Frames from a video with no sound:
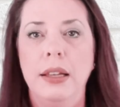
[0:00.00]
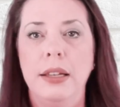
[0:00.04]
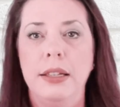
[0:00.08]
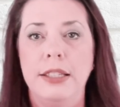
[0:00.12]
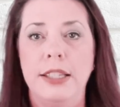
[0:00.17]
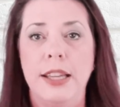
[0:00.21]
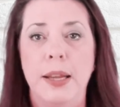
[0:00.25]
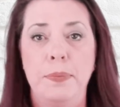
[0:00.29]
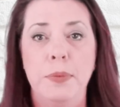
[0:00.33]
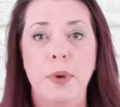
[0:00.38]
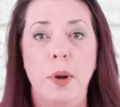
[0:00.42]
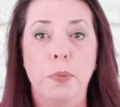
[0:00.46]

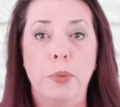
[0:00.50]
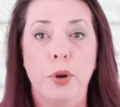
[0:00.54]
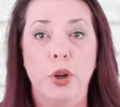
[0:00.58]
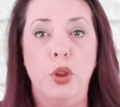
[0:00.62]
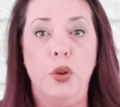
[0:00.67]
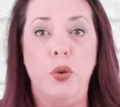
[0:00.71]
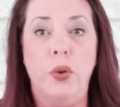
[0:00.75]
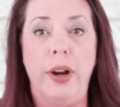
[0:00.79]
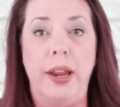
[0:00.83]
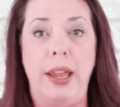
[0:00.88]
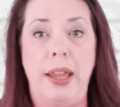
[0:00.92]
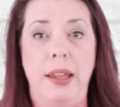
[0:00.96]
Tip number
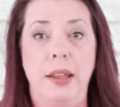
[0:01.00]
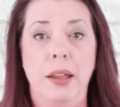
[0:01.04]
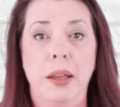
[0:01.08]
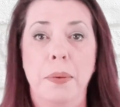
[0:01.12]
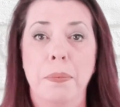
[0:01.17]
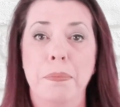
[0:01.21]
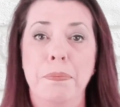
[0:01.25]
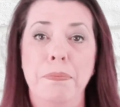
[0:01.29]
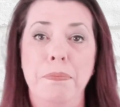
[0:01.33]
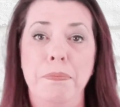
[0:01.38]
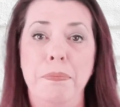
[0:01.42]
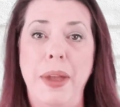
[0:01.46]
3,
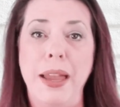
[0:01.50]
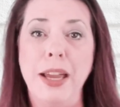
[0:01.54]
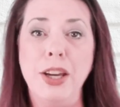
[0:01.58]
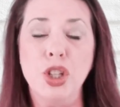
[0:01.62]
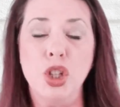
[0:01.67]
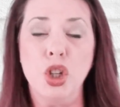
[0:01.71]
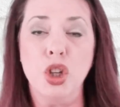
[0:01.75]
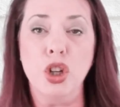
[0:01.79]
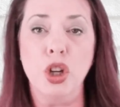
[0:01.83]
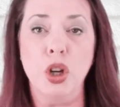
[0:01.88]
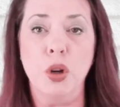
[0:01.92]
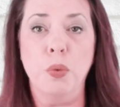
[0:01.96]
make
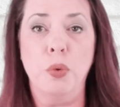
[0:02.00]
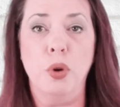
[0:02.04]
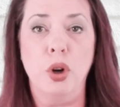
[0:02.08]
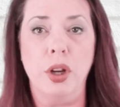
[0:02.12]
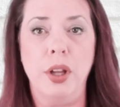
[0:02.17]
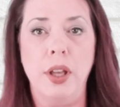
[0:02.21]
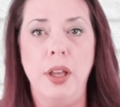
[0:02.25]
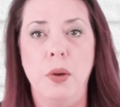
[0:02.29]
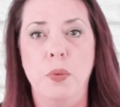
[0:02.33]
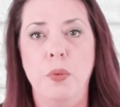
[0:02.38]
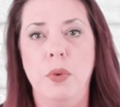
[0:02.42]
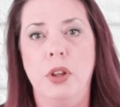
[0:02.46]
sure you're
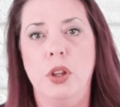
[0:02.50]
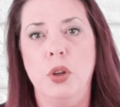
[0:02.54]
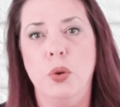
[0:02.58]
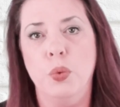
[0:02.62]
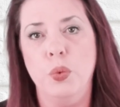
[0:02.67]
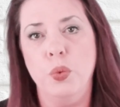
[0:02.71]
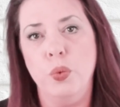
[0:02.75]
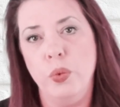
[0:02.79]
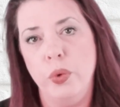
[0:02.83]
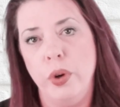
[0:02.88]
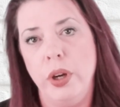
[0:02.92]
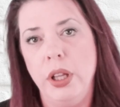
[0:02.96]
working with a
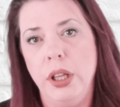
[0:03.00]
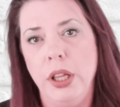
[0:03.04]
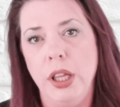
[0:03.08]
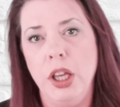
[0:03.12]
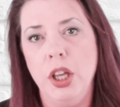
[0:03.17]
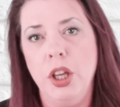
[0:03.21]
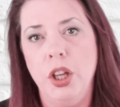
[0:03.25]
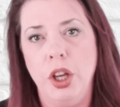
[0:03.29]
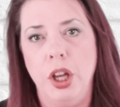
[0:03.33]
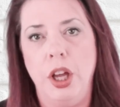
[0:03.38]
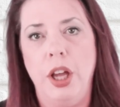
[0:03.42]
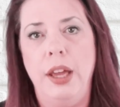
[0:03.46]
really
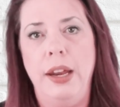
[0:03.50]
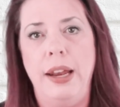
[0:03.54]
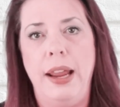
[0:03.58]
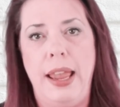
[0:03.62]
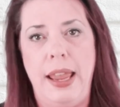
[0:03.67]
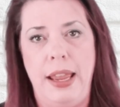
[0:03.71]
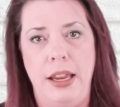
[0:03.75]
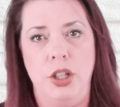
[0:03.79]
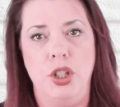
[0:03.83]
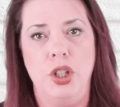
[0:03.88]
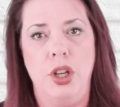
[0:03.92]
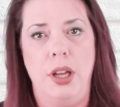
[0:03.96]
good
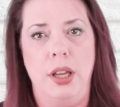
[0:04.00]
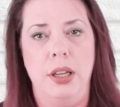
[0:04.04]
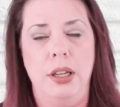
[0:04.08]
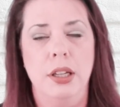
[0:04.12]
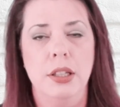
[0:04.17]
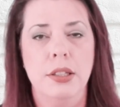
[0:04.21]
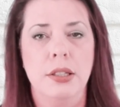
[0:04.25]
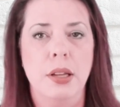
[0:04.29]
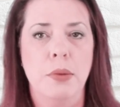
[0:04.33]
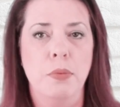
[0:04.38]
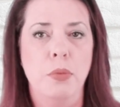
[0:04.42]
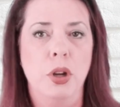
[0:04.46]
agent,
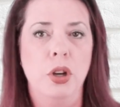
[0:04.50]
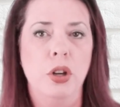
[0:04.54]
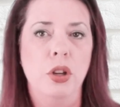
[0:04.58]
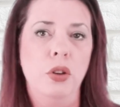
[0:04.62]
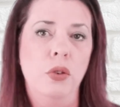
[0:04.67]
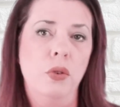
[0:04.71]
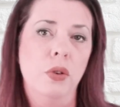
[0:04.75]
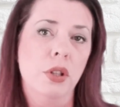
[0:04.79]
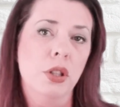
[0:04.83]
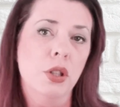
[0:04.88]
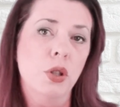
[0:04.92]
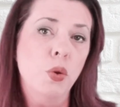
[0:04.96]
someone
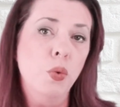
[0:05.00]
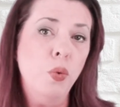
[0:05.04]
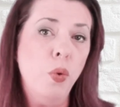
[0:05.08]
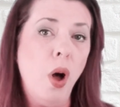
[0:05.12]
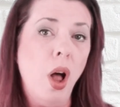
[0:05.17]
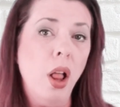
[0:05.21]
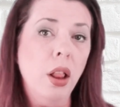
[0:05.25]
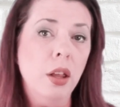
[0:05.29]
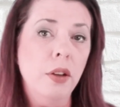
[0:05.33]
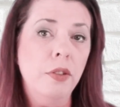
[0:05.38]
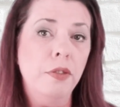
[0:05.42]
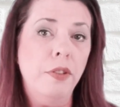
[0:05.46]
who is
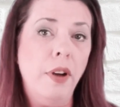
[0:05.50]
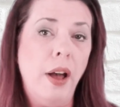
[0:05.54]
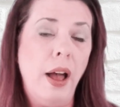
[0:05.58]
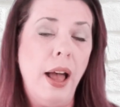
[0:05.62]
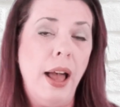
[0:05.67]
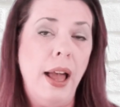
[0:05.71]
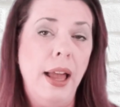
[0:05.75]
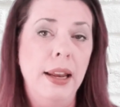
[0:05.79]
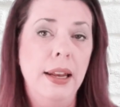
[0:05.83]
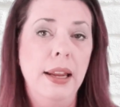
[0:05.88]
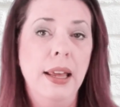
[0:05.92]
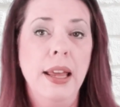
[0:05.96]

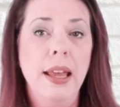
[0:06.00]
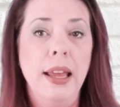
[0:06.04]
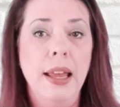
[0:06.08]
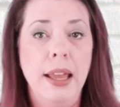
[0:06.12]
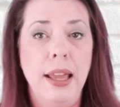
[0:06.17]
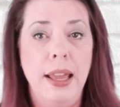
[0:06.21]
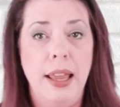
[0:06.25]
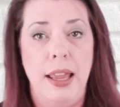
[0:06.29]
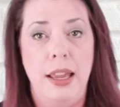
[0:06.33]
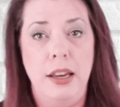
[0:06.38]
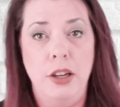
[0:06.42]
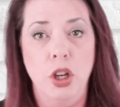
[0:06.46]
qualified
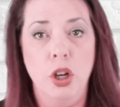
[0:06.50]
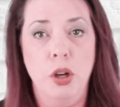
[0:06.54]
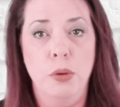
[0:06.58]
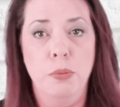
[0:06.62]
in your